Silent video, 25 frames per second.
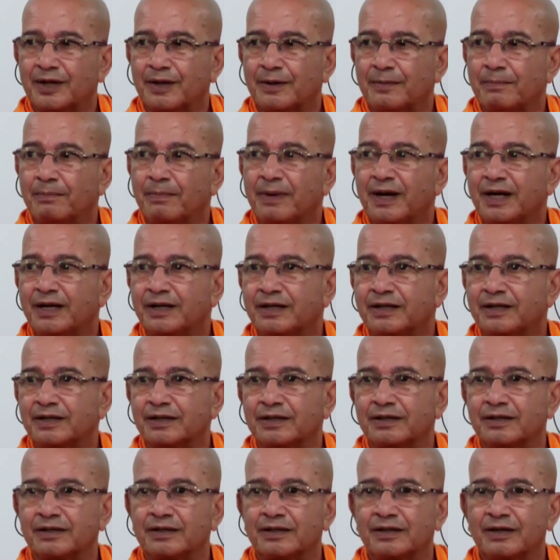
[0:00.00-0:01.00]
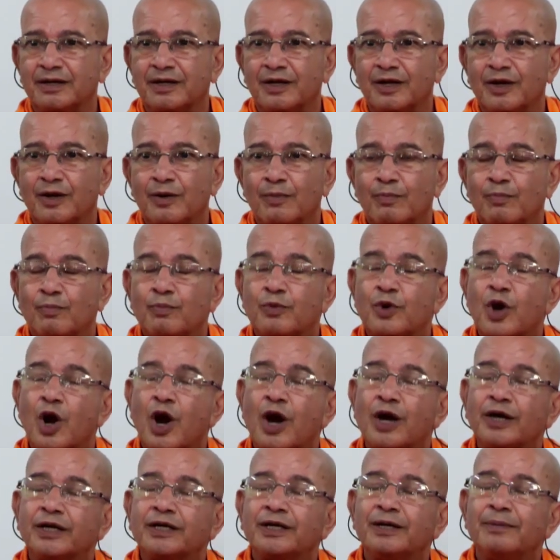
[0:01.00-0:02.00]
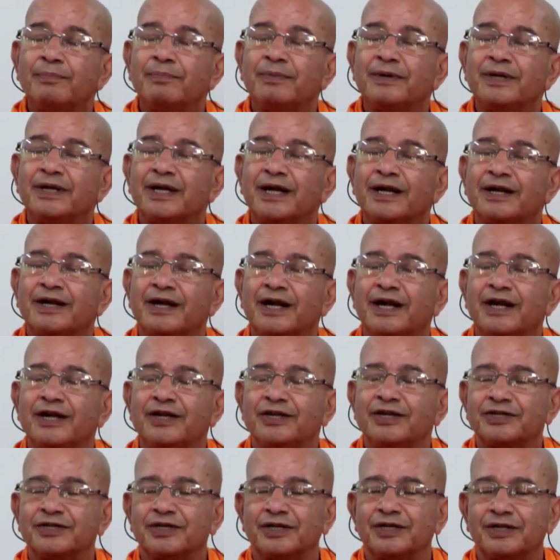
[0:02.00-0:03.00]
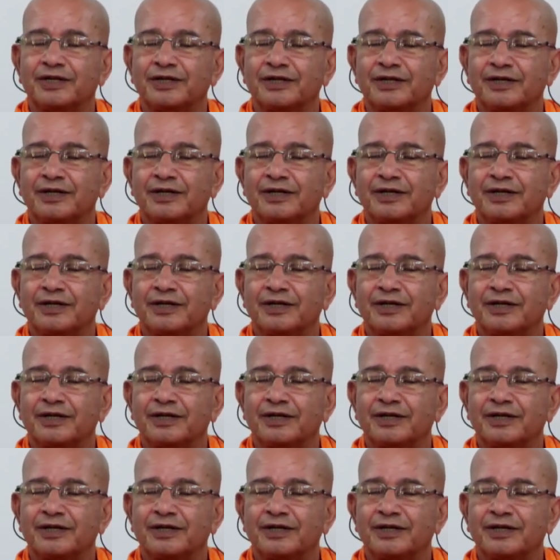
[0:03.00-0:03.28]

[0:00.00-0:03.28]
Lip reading: But brought up in a tradition